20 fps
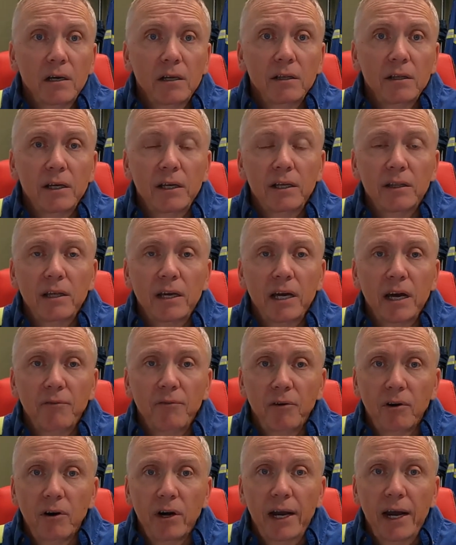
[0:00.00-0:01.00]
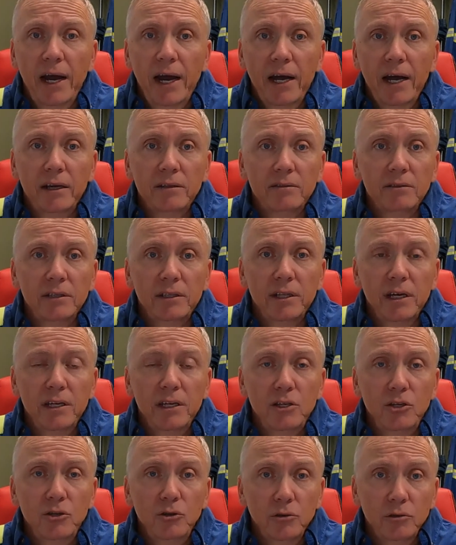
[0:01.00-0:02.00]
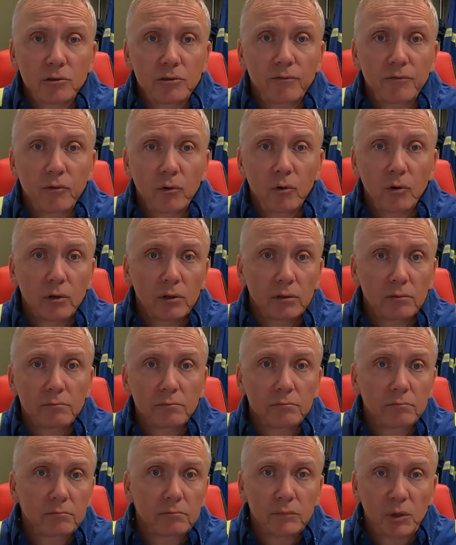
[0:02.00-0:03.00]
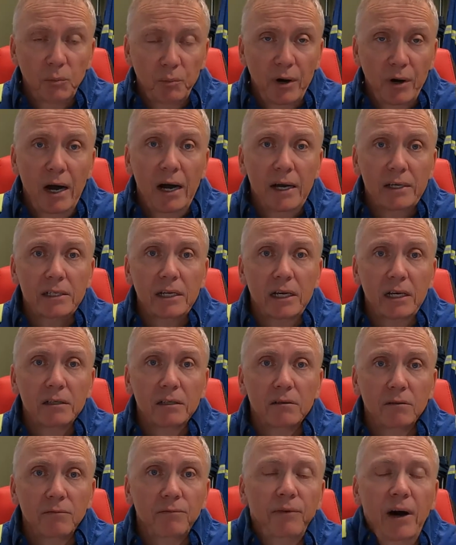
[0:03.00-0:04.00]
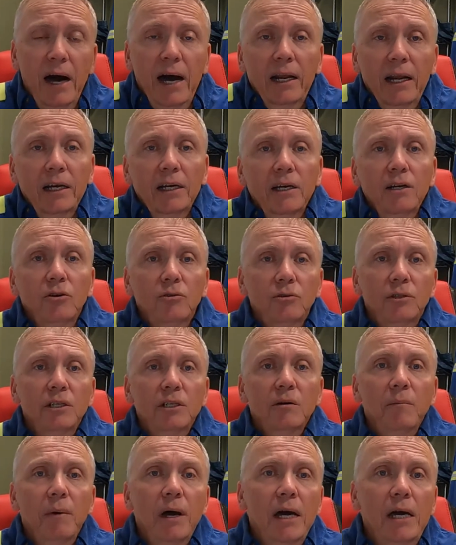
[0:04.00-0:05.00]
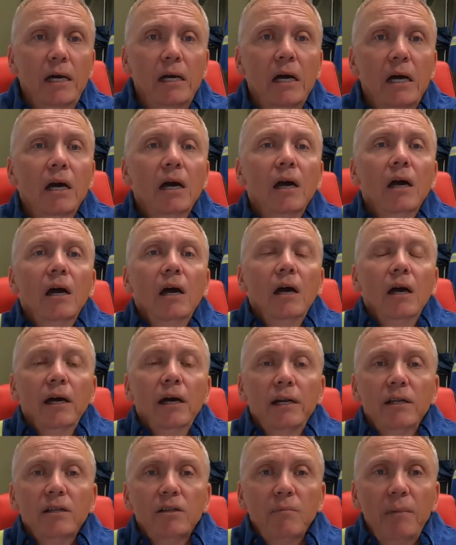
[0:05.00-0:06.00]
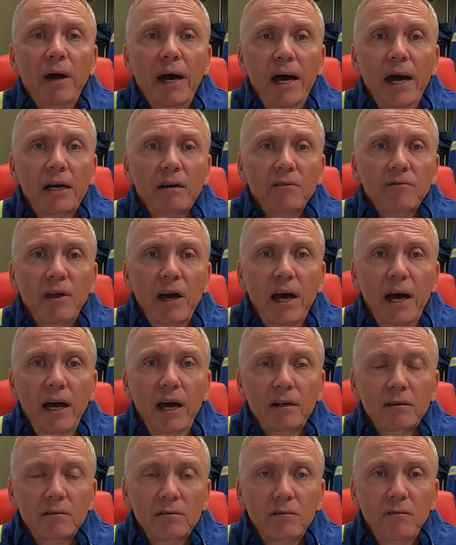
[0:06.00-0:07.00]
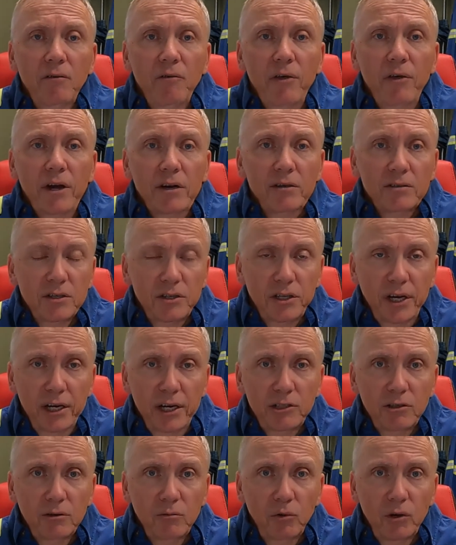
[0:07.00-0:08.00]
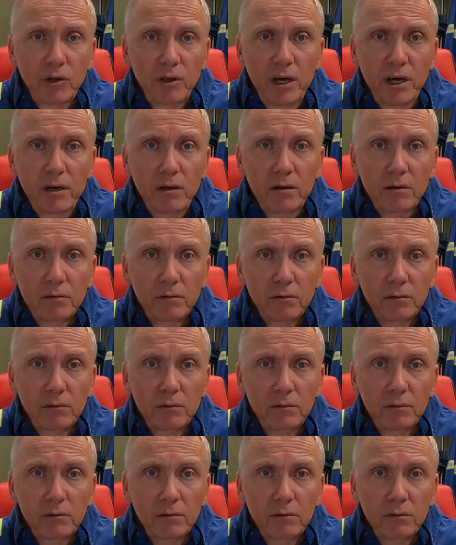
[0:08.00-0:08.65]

that the FRA has that they use for the process of filing an OTMA. And in the back of that, there's a section where they